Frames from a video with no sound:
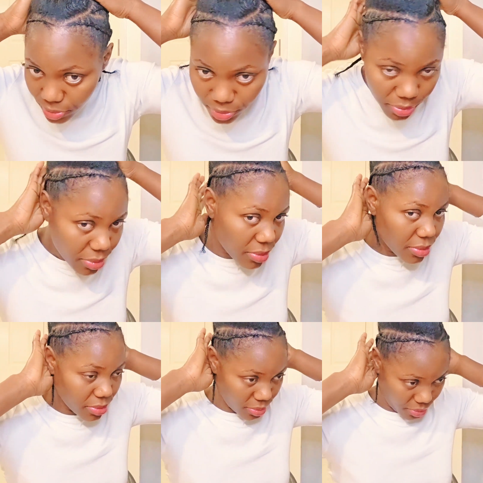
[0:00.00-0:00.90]
how it looks
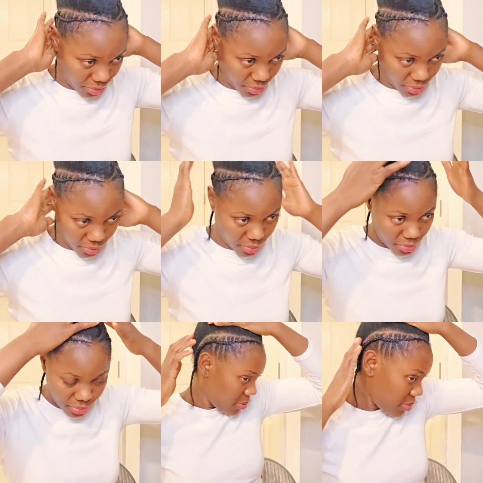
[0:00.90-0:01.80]
like, man, this is
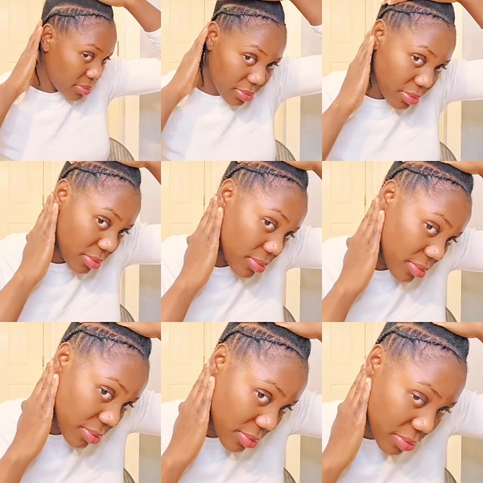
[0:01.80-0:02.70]
easy. It's not just
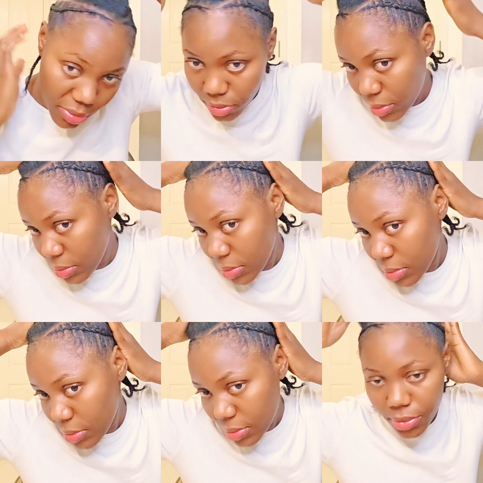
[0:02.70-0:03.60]
1, 2, 3, 4